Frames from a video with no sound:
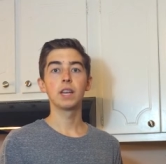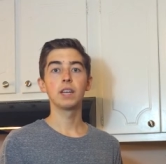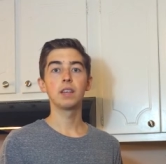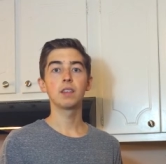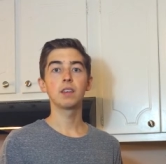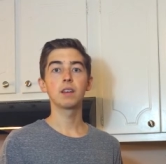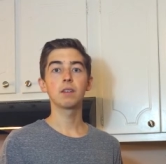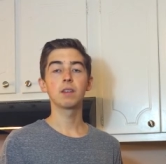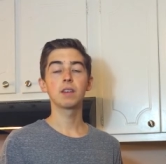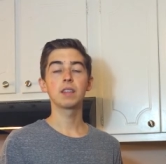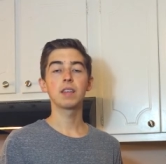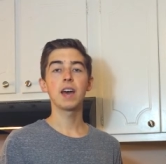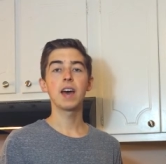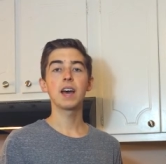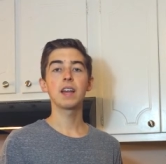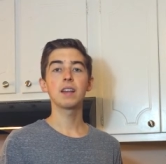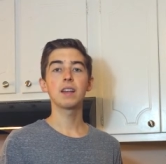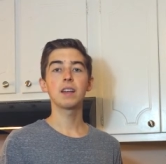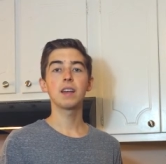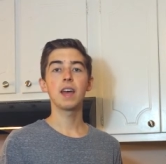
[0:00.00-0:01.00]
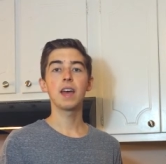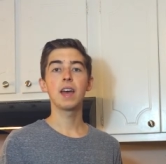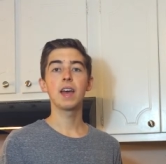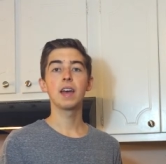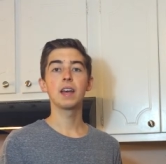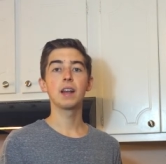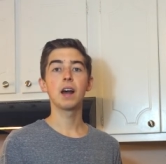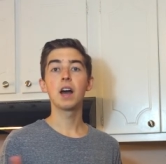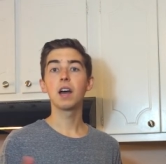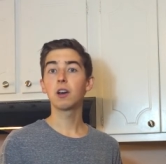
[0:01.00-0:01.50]
anything like that.
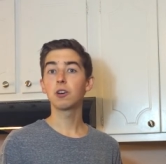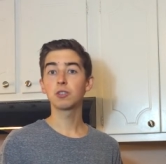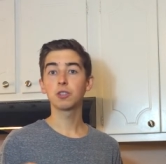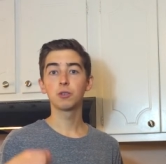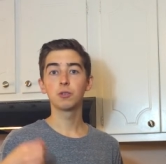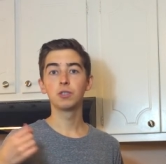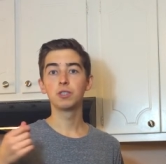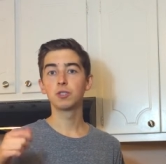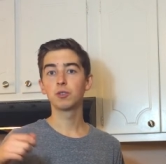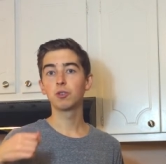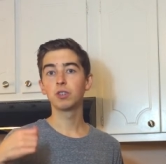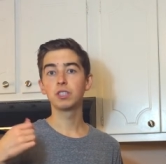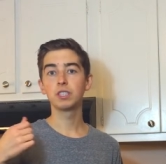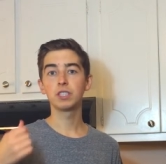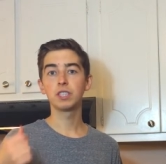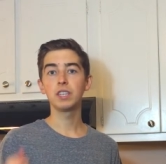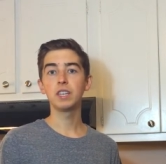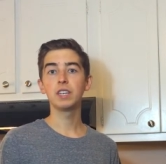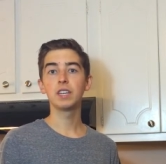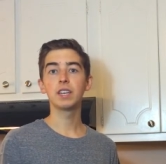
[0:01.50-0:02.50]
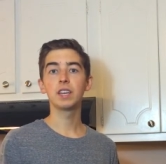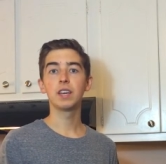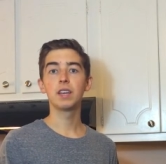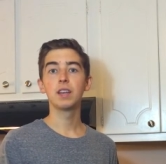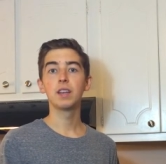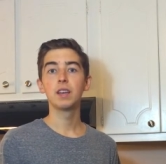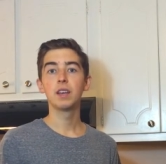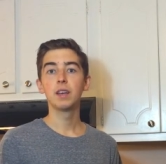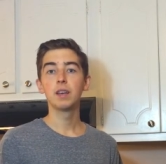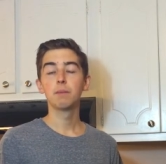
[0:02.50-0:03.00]
And I also enjoy just eating
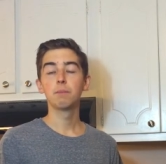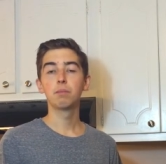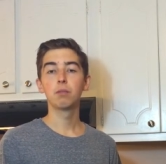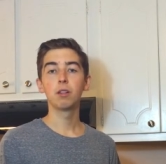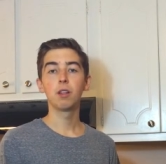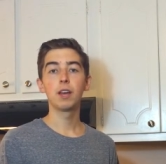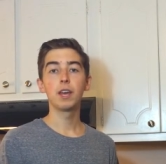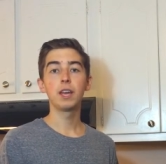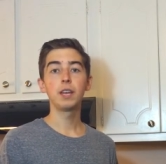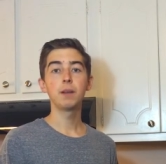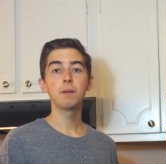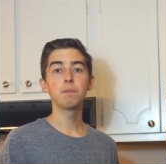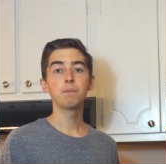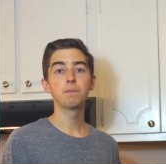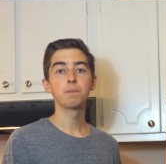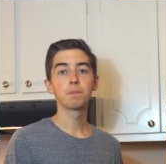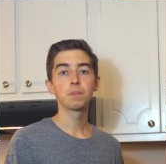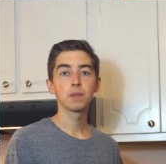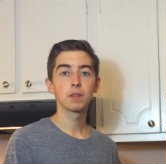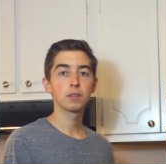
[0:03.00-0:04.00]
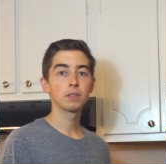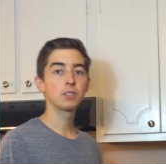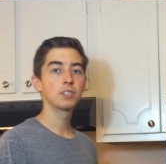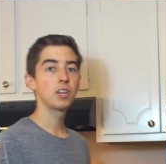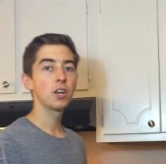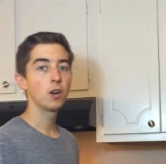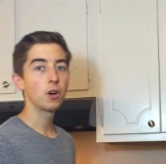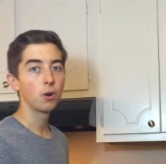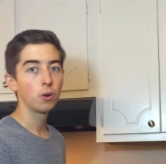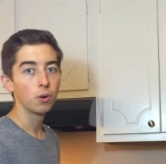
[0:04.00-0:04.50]
it plain.
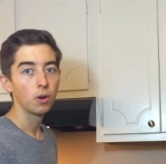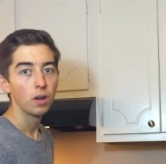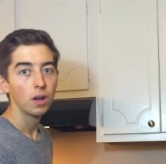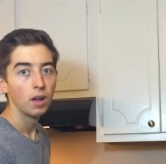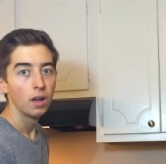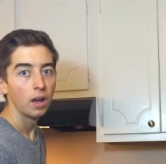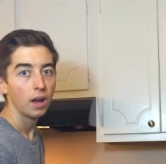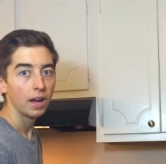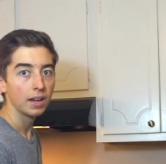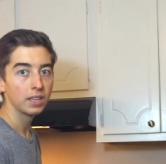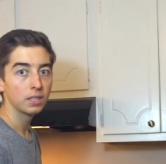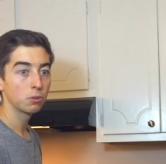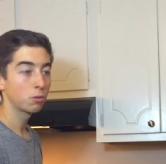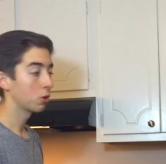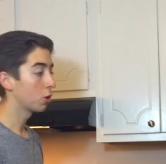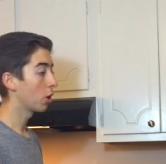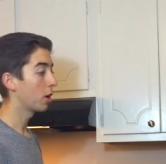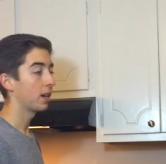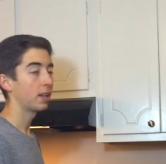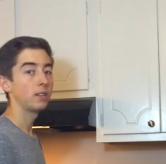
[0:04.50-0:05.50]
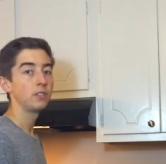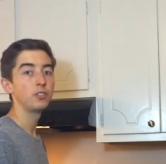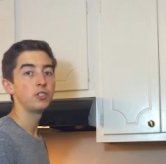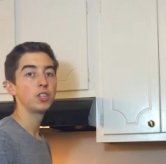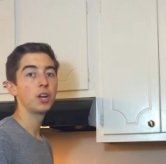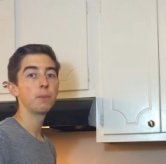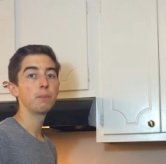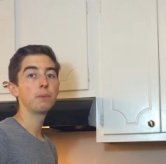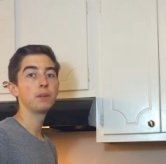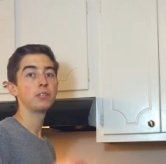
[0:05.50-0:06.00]
So I guess we'll go ahead and
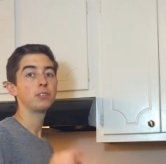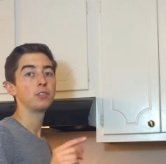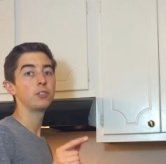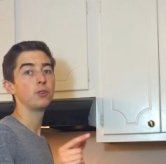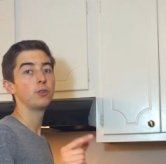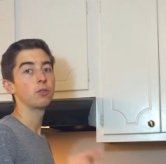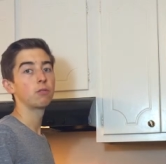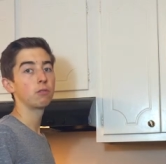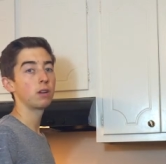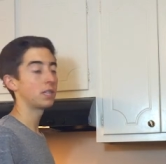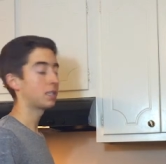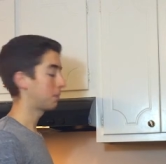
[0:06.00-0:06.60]
jump into the